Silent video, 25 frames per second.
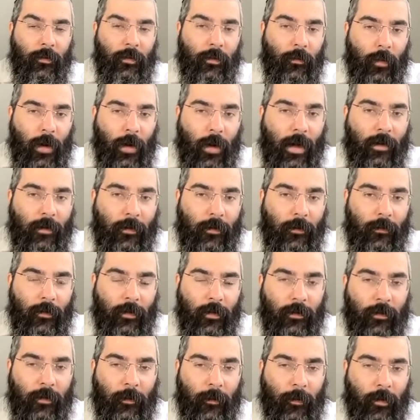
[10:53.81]
So why did he
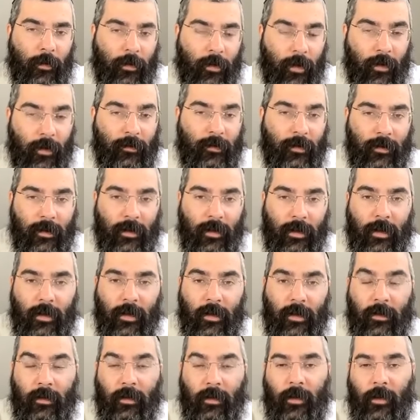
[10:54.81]
vidui? Because there's a
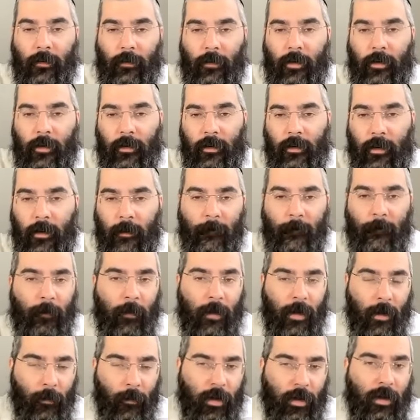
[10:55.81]
yid that did something wrong,
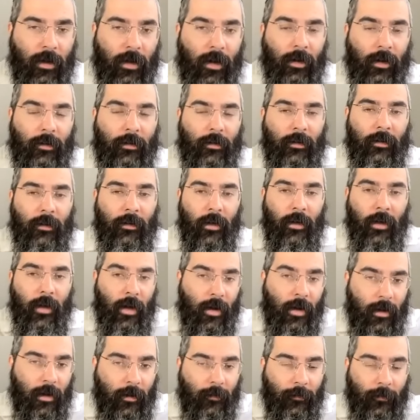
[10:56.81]
and we're connected,
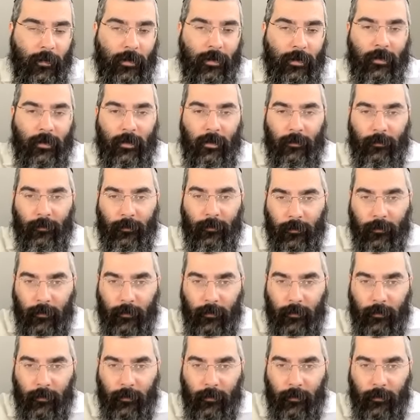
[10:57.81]
and he feels it.